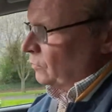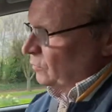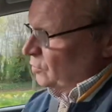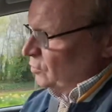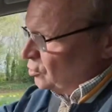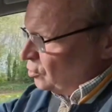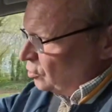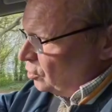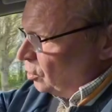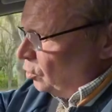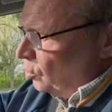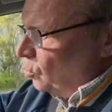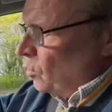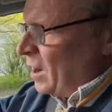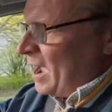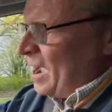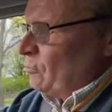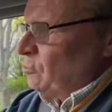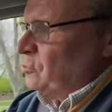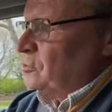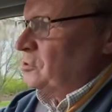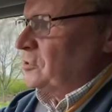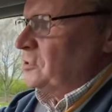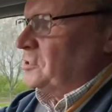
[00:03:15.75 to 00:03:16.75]
There's a new
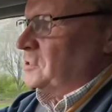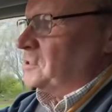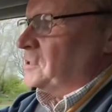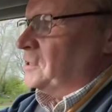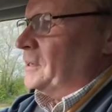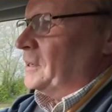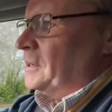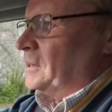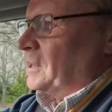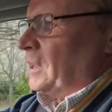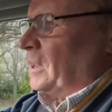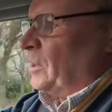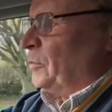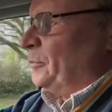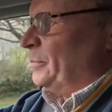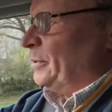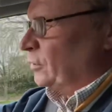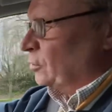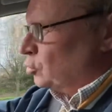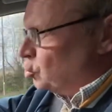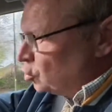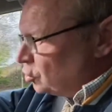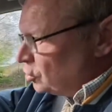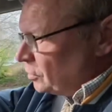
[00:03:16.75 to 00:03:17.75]
housing estate getting
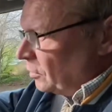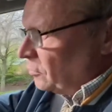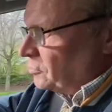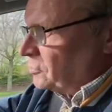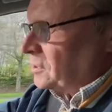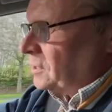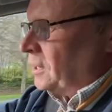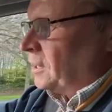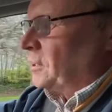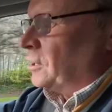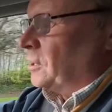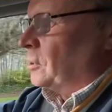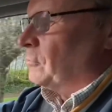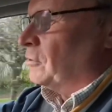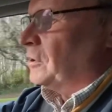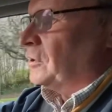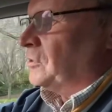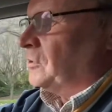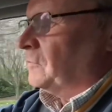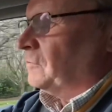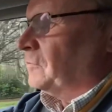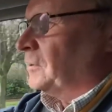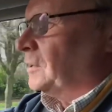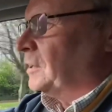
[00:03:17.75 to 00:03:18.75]
built just outside of
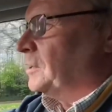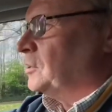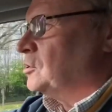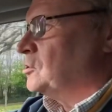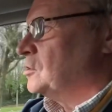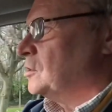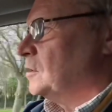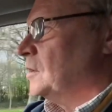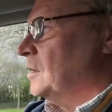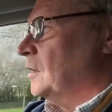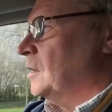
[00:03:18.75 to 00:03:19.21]
Greatham village